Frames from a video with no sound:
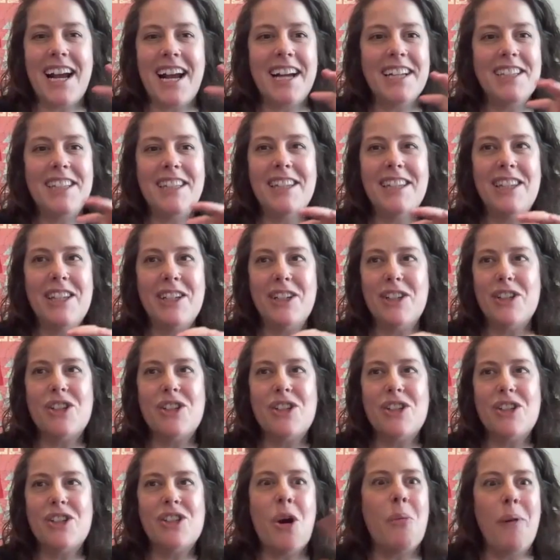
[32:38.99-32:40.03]

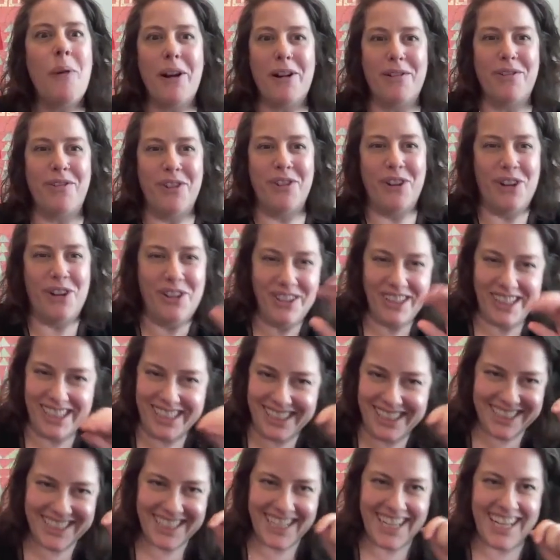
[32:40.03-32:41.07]
There's no better
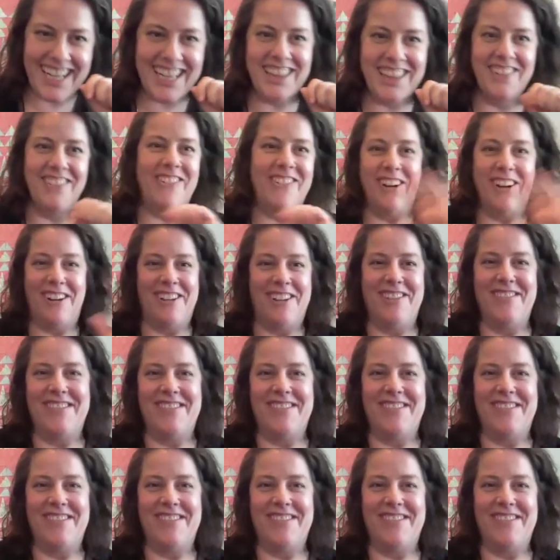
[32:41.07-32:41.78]
food in the world.